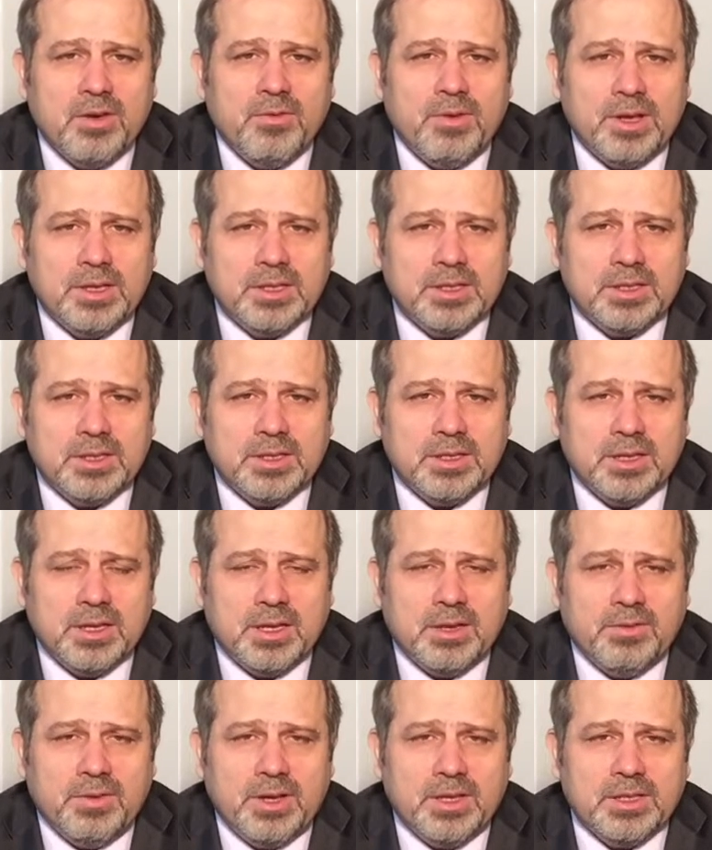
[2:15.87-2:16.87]
when
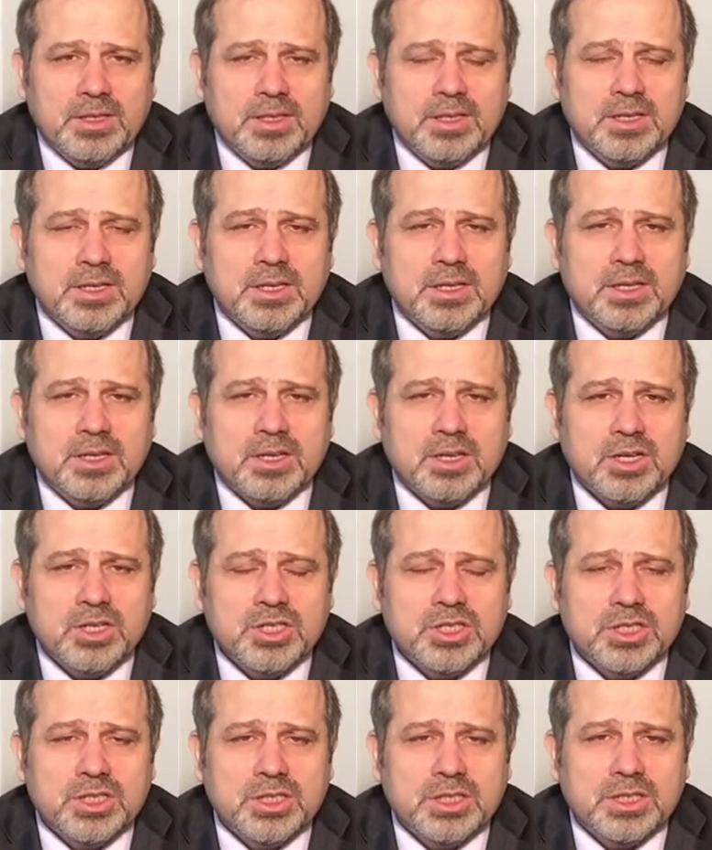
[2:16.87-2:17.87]
the
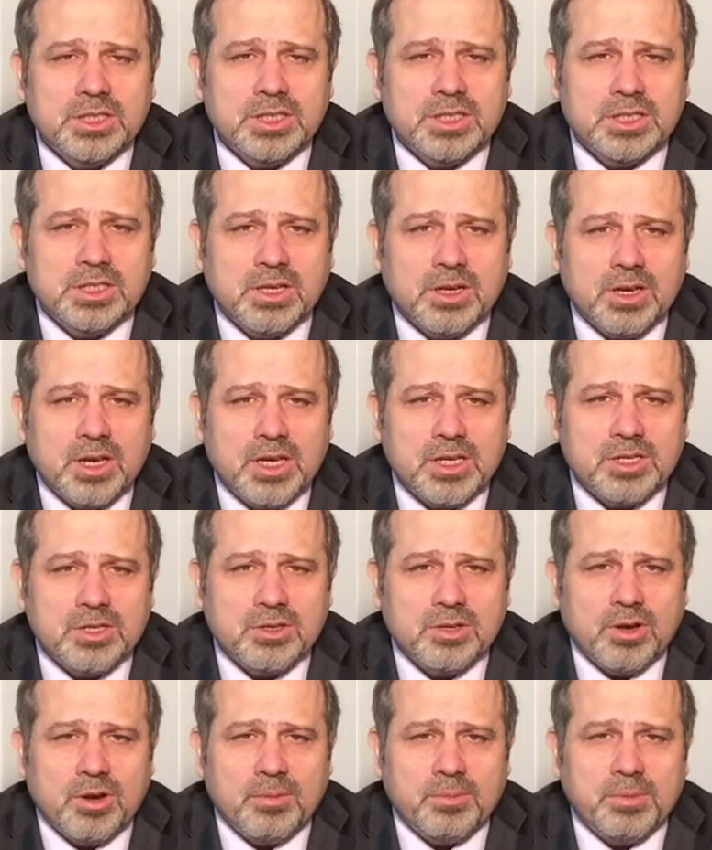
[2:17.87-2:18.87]
congenital
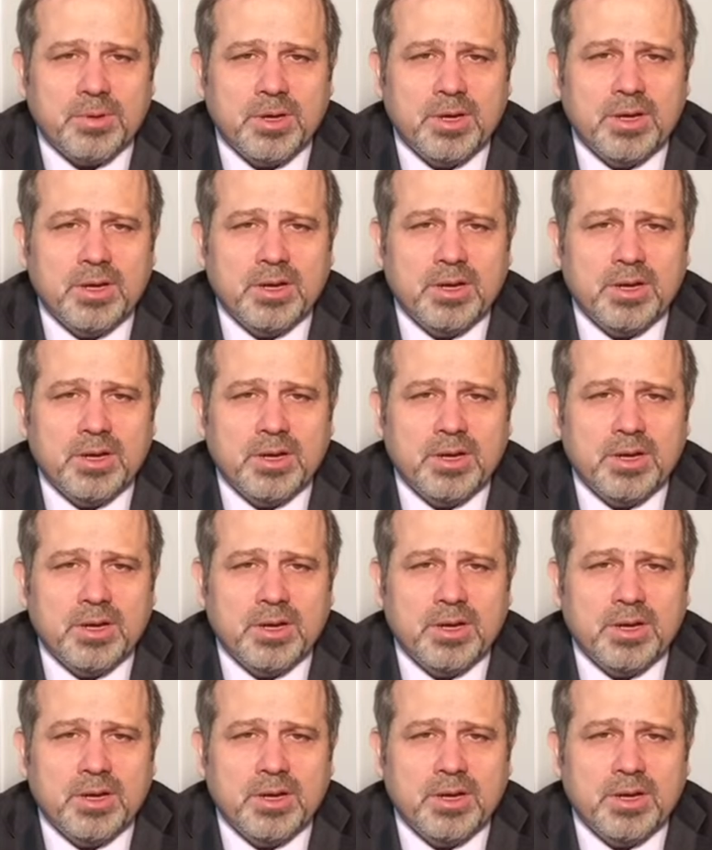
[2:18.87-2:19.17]
dislocation of